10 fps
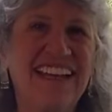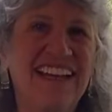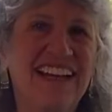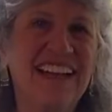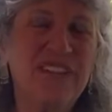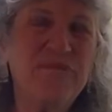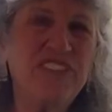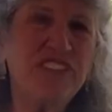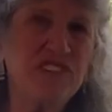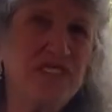I'm
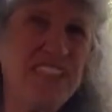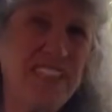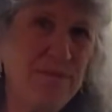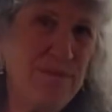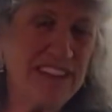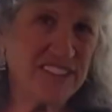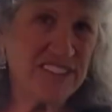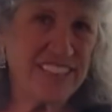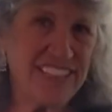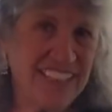Josie
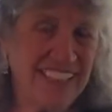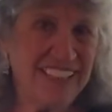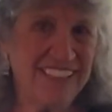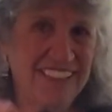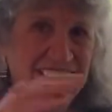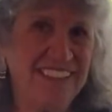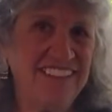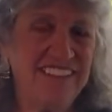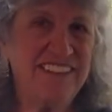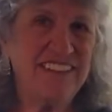Mendelsohn, and this
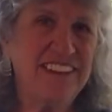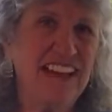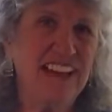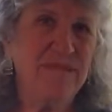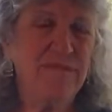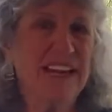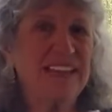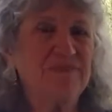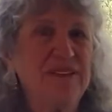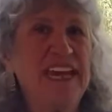is my
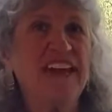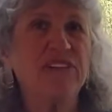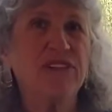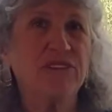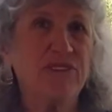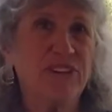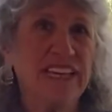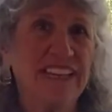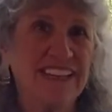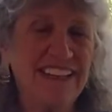piano
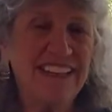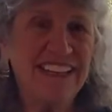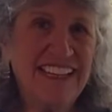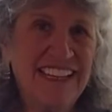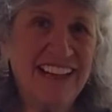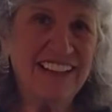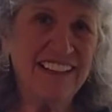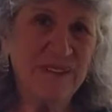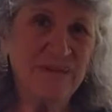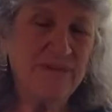accordion.
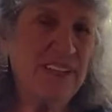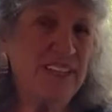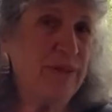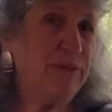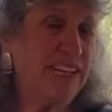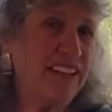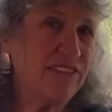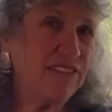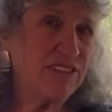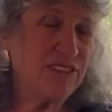A
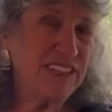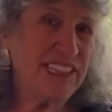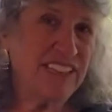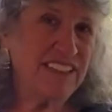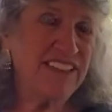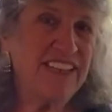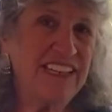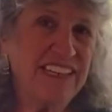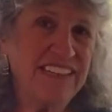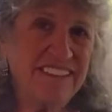piano accordion
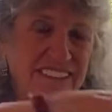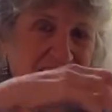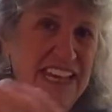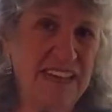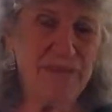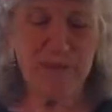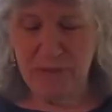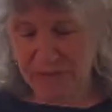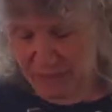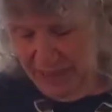is named
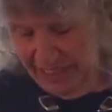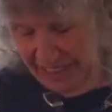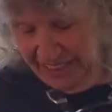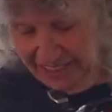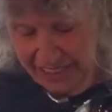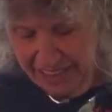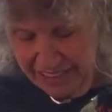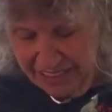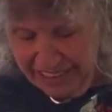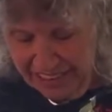
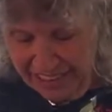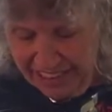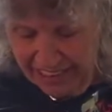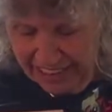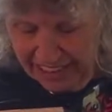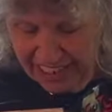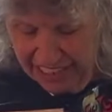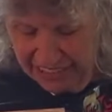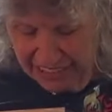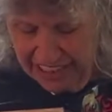because it
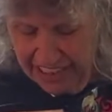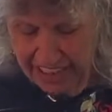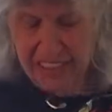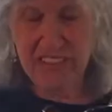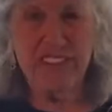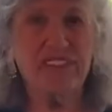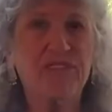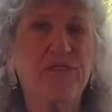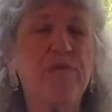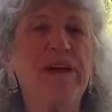has keys that are
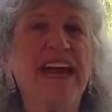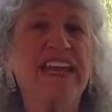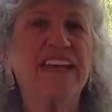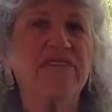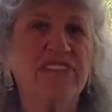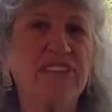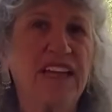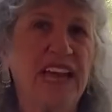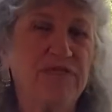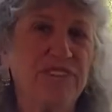chromatic,
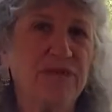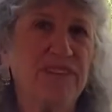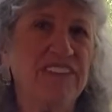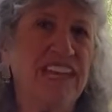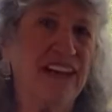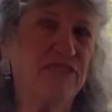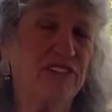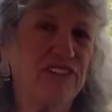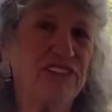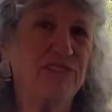which means I have
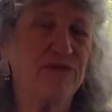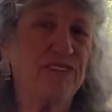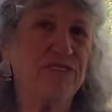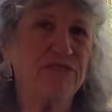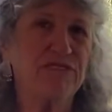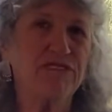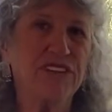all these wonderful